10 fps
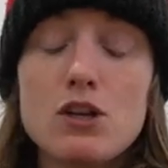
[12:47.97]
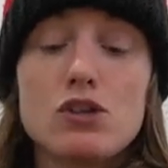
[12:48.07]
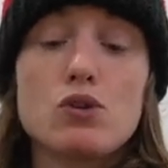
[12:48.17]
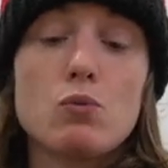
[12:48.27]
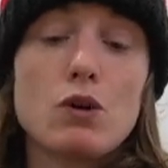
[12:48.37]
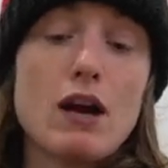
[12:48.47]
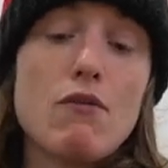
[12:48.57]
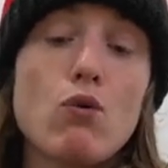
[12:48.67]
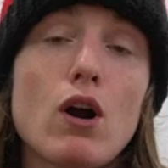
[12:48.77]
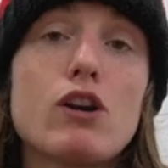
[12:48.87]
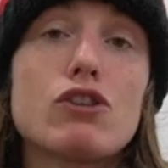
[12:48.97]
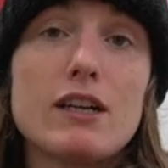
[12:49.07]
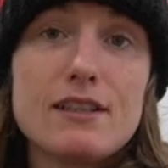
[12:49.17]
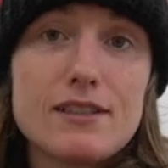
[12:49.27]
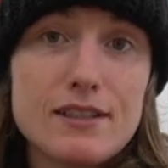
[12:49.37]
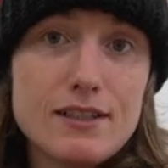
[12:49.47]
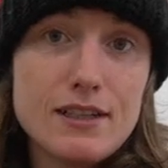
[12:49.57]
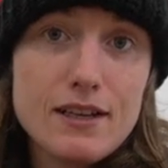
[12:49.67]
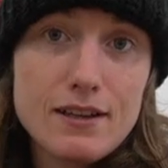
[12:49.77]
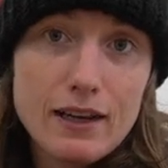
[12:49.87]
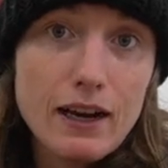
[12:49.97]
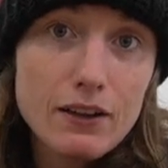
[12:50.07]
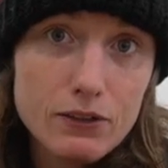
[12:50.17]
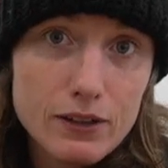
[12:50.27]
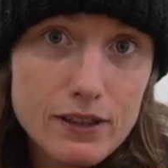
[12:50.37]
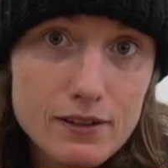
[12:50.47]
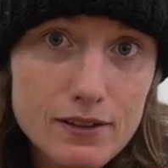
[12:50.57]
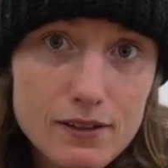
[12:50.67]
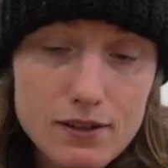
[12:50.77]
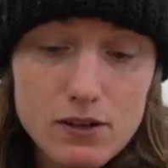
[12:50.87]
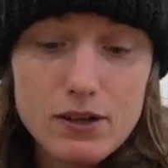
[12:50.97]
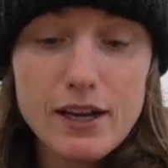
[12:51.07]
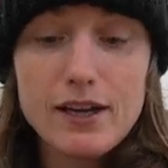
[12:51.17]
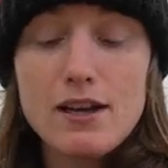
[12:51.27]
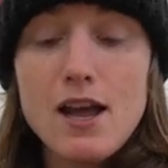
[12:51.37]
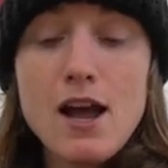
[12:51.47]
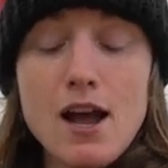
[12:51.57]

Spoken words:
So we're at 460 calories, okay?